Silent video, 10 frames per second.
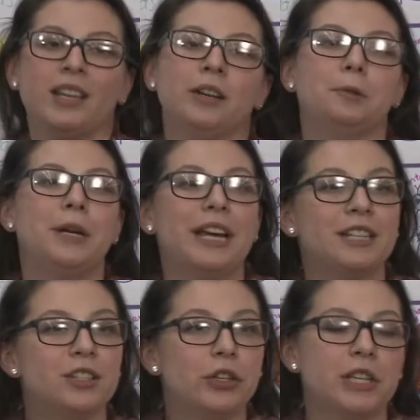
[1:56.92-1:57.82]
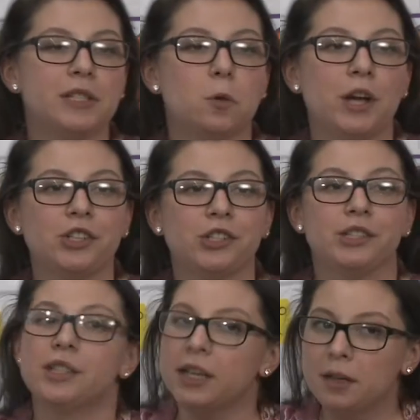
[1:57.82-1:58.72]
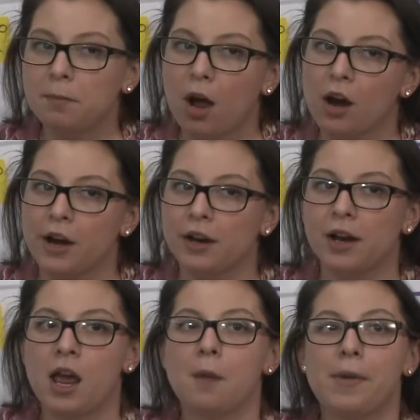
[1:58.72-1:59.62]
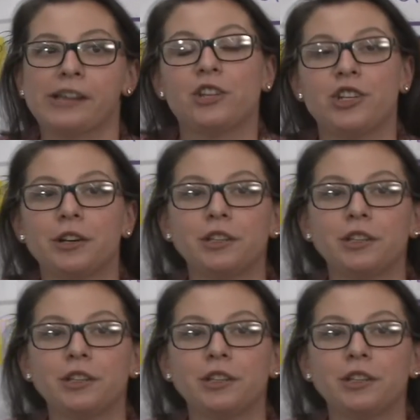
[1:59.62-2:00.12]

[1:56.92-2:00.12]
We answered these questions in part by sharing